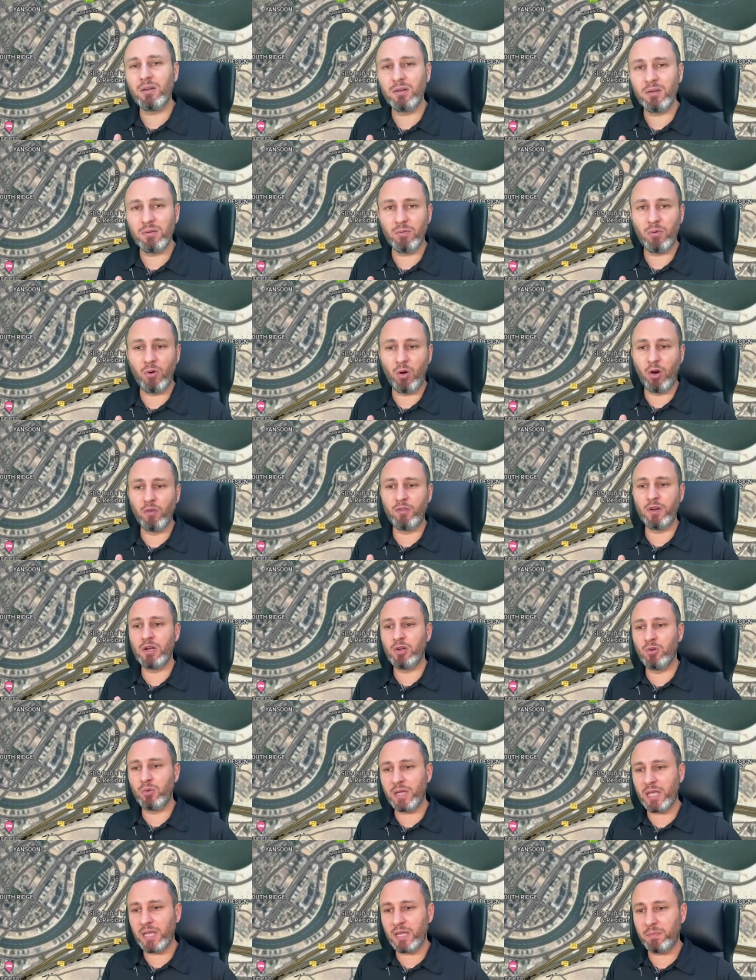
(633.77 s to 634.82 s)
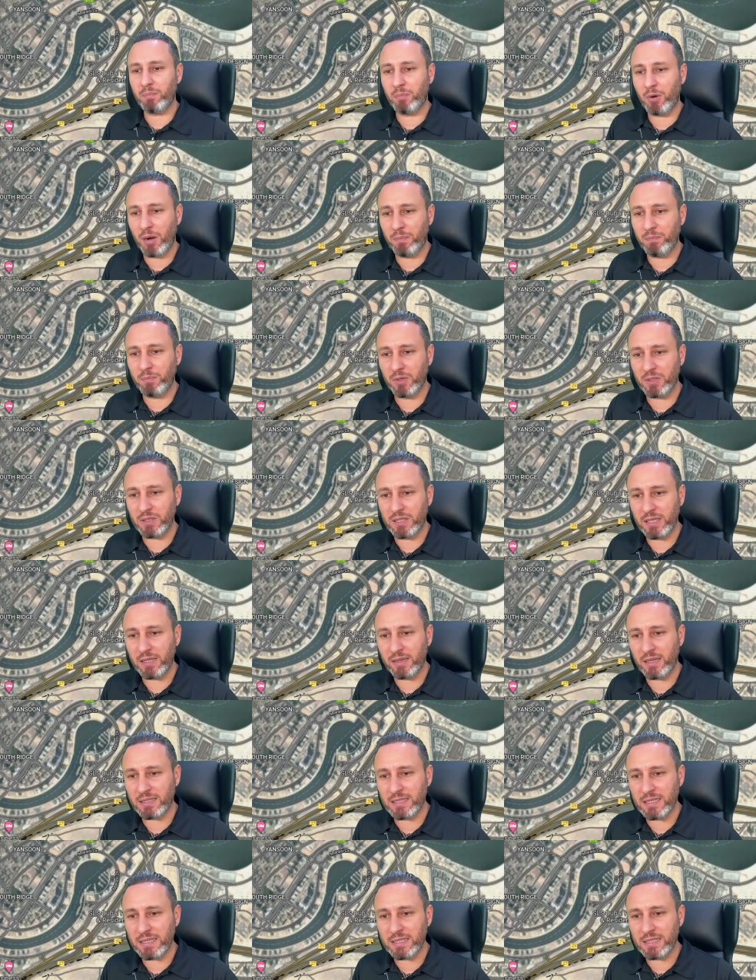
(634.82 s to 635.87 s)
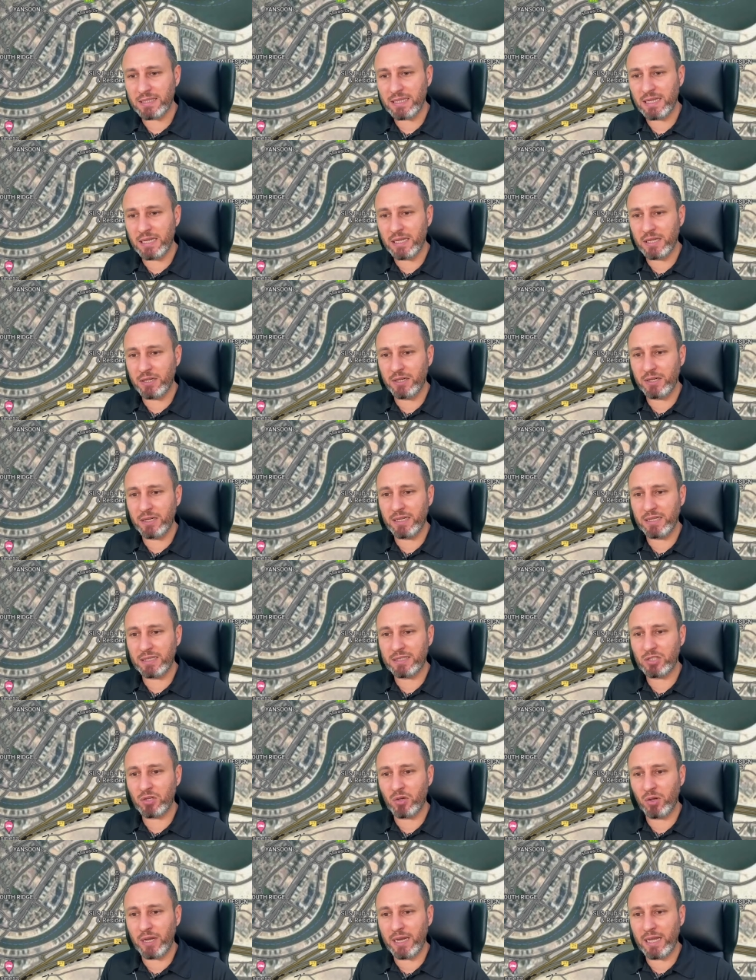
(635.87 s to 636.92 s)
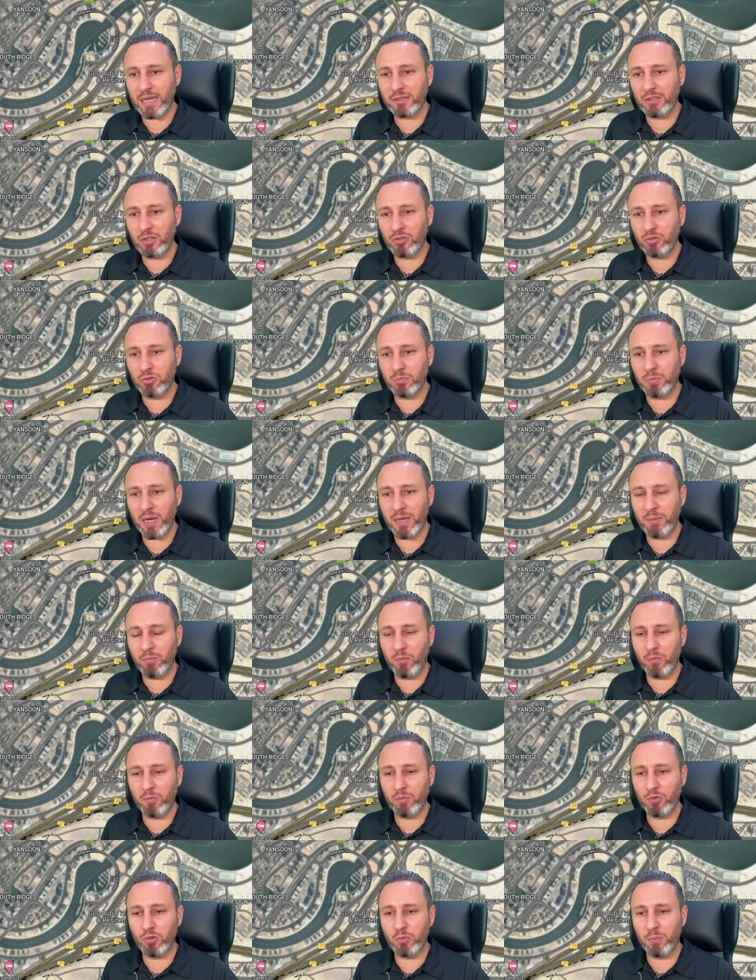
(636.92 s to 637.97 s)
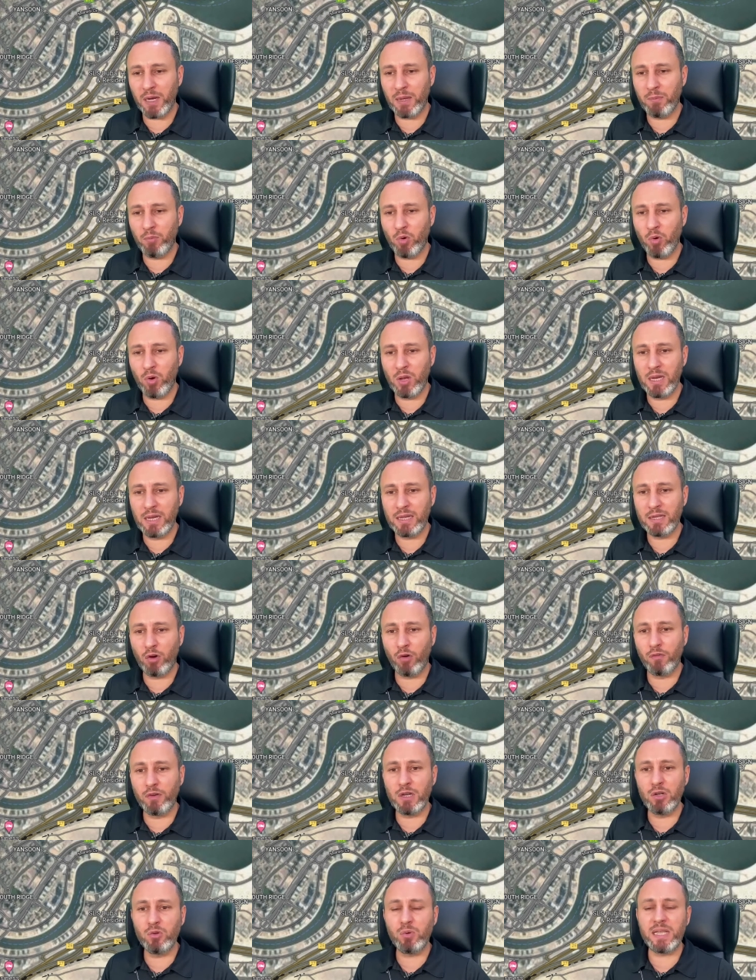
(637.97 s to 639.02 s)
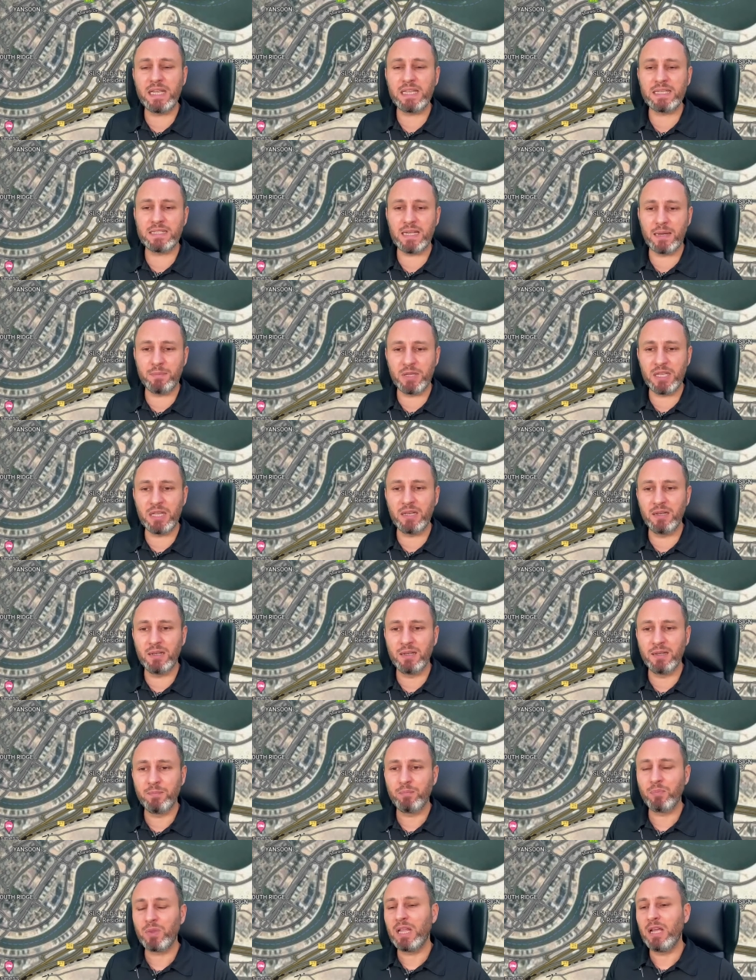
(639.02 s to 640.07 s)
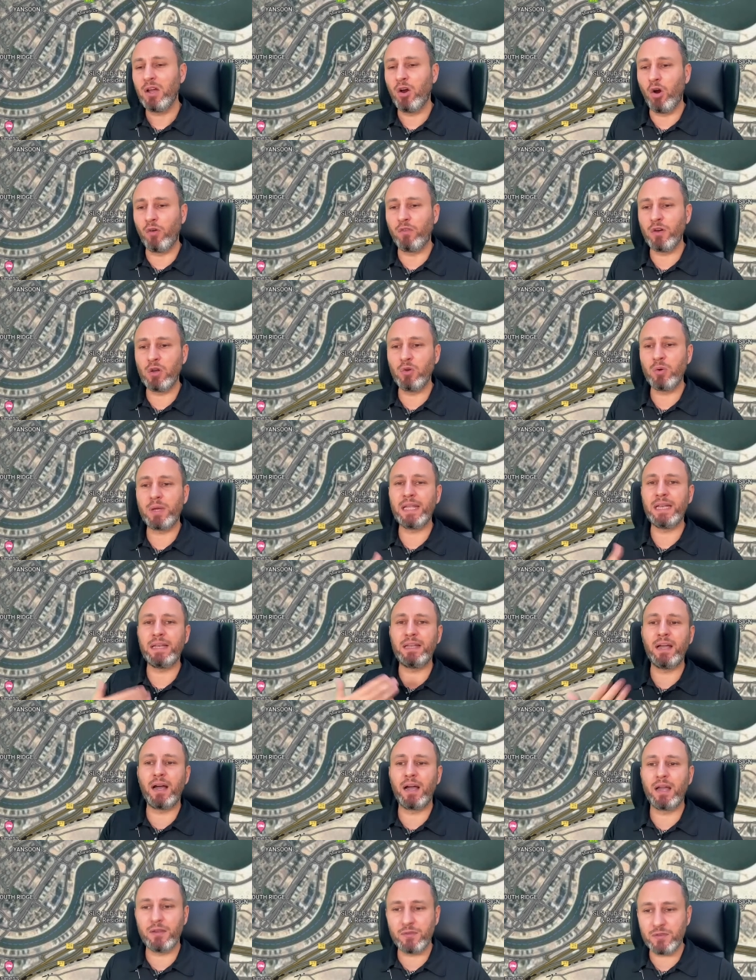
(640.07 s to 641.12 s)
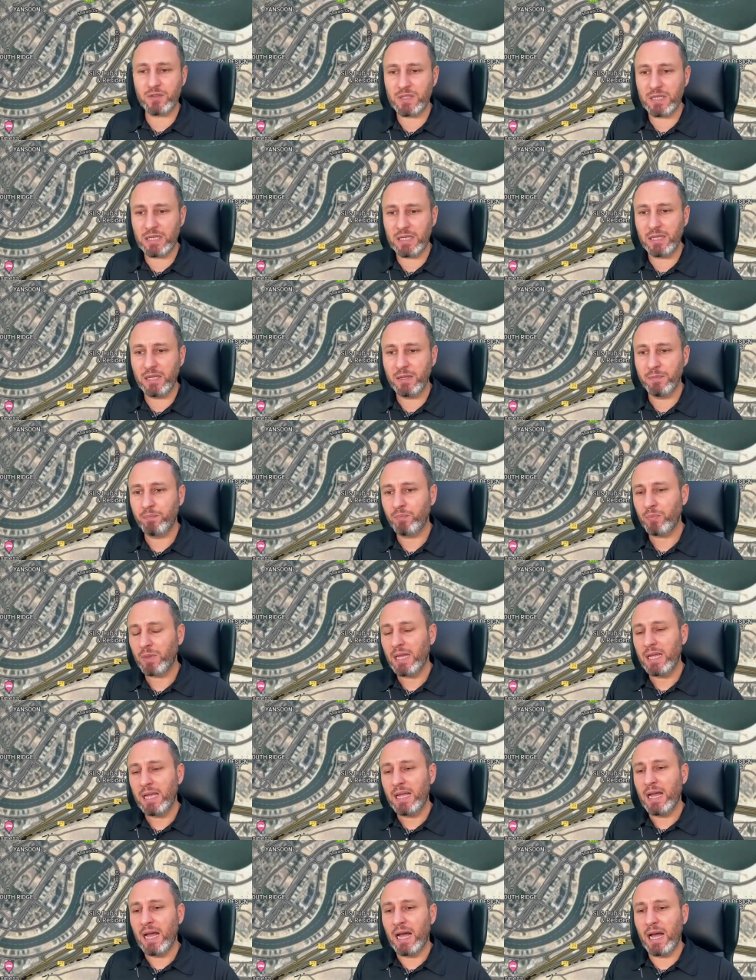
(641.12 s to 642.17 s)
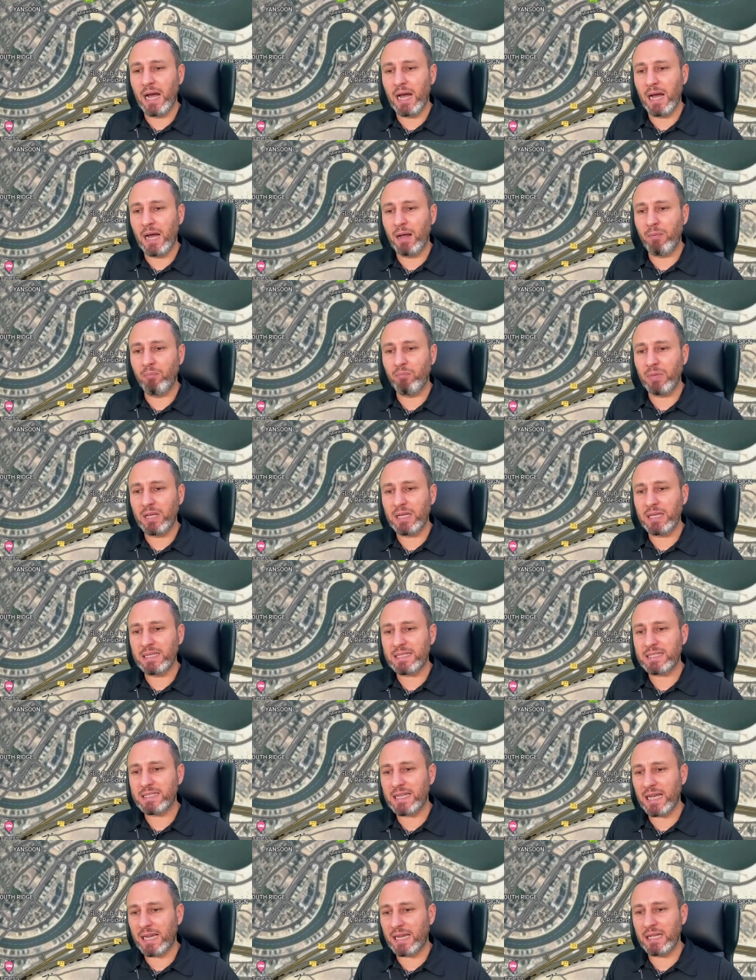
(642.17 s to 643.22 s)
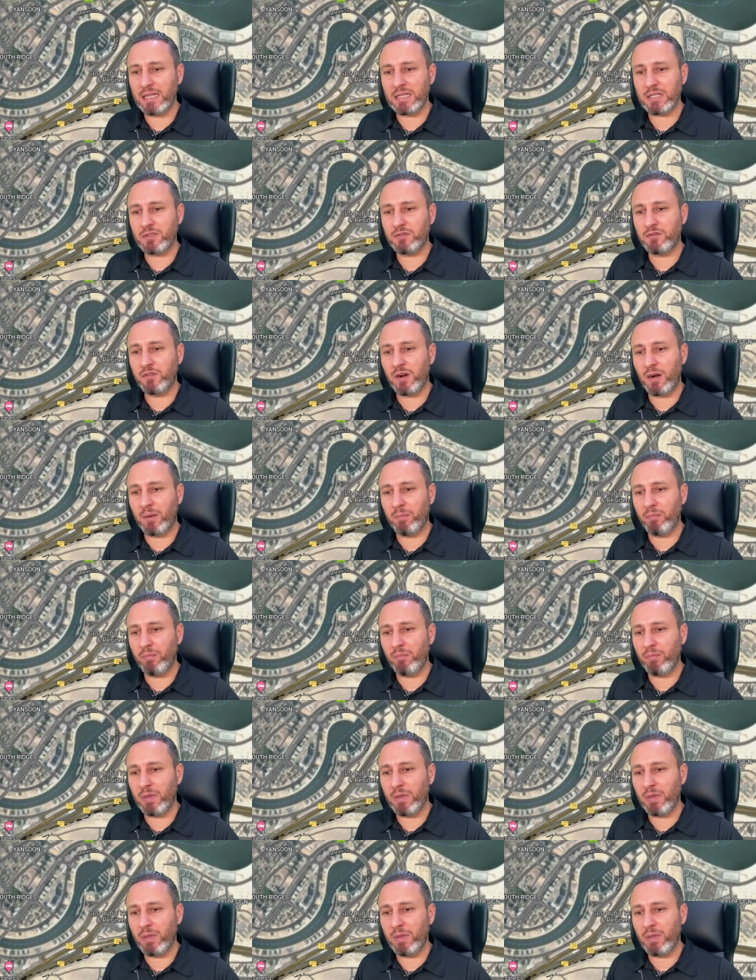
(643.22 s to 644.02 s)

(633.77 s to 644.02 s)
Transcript: overlooking property that is here. It's connected to Dubai Mall, overlooking Zabil, overlooking the IFC, seconds from